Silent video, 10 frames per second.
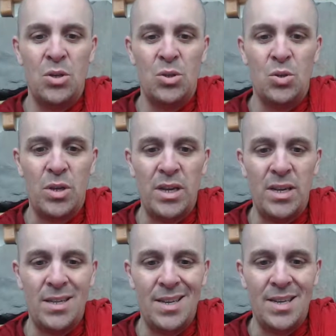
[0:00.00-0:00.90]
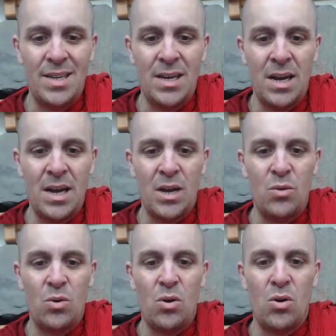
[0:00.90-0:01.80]
Sukhi
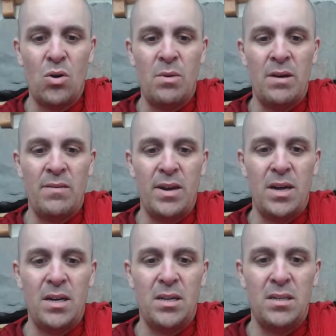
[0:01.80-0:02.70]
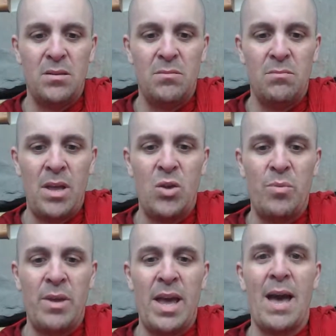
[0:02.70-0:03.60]
dikayuko bhava. May you
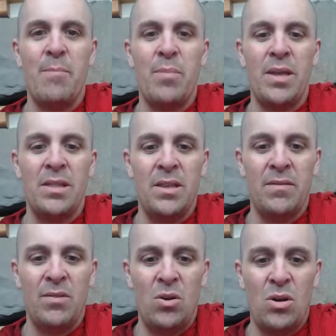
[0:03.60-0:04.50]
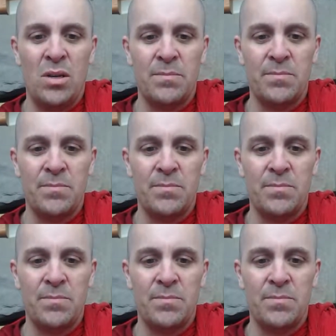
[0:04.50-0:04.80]
be happy and live long.